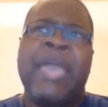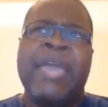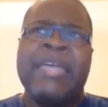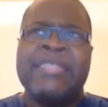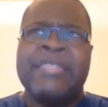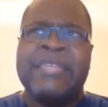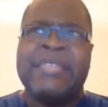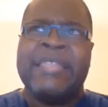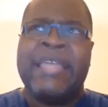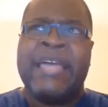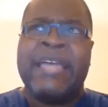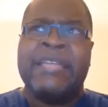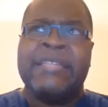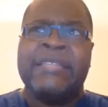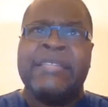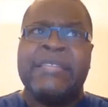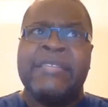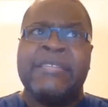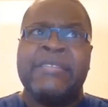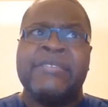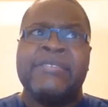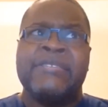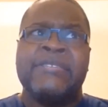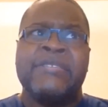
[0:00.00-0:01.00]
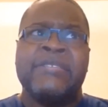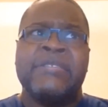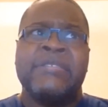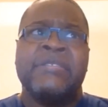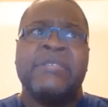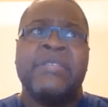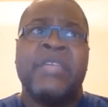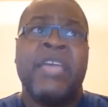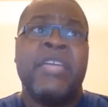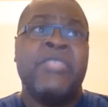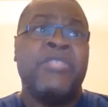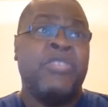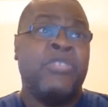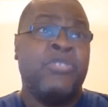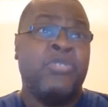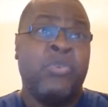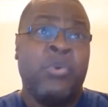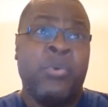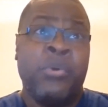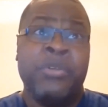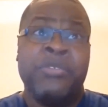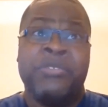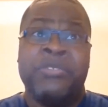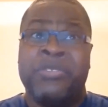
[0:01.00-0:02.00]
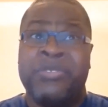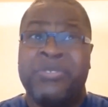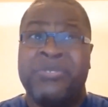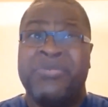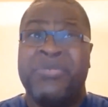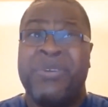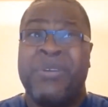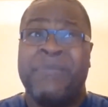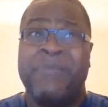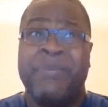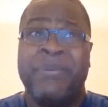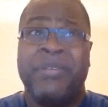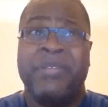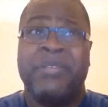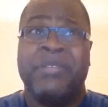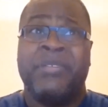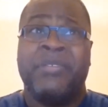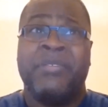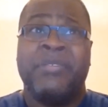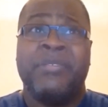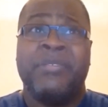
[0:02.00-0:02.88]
and the lightnings, and the noise of the trumpet,